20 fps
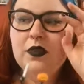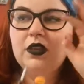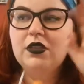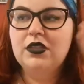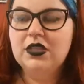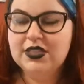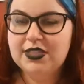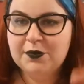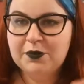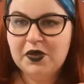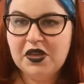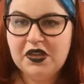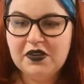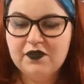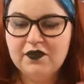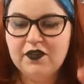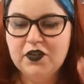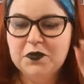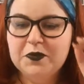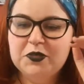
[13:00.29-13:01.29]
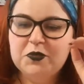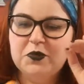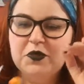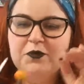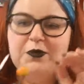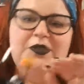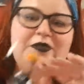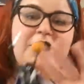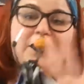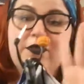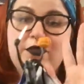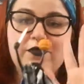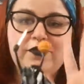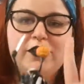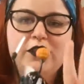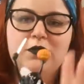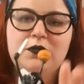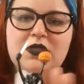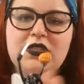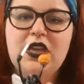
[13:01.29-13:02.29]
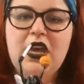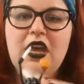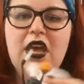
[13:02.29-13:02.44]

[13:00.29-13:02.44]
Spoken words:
the Tim Burton film is one of my favorite films.